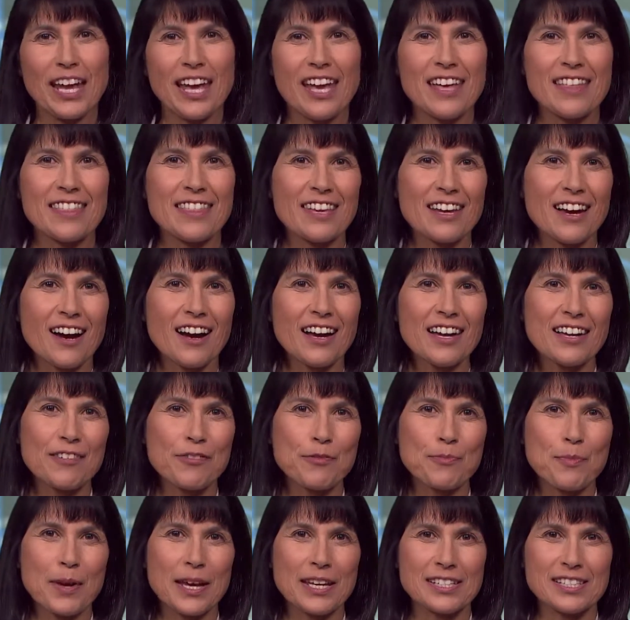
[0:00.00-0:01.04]
The
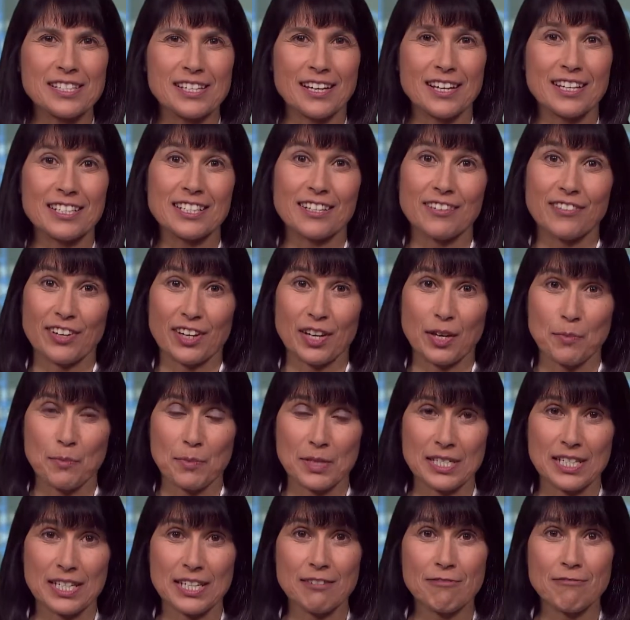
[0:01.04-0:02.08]
IFMed Scientific
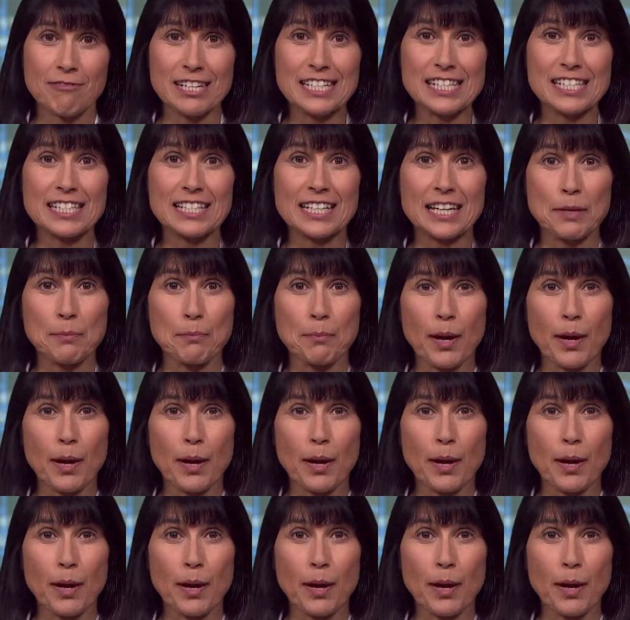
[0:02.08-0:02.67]
Committee recently